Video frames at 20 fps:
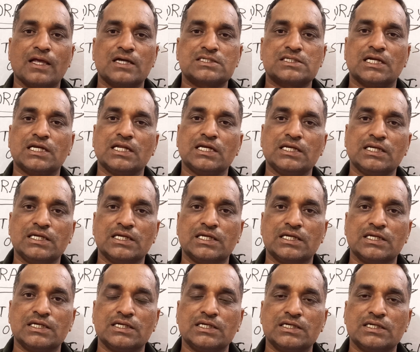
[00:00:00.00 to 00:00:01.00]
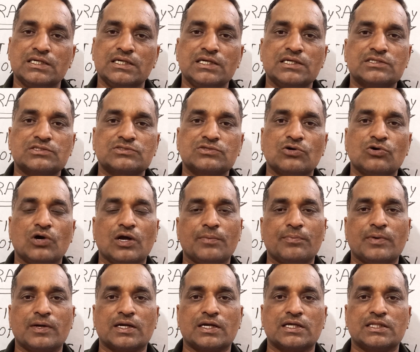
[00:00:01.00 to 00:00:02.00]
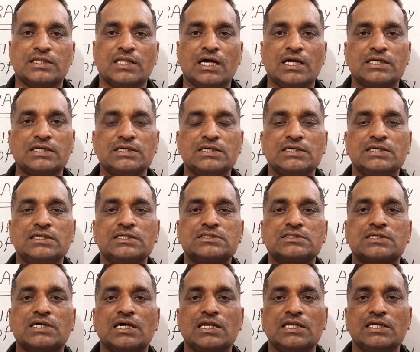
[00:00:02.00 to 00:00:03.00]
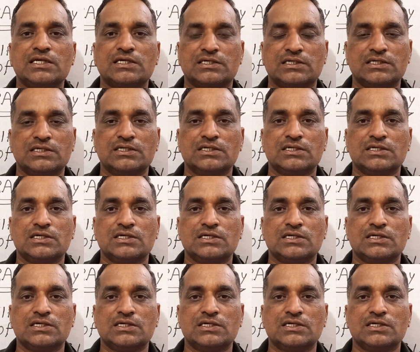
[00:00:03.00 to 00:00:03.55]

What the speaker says: Suddenly it so happened that his colleague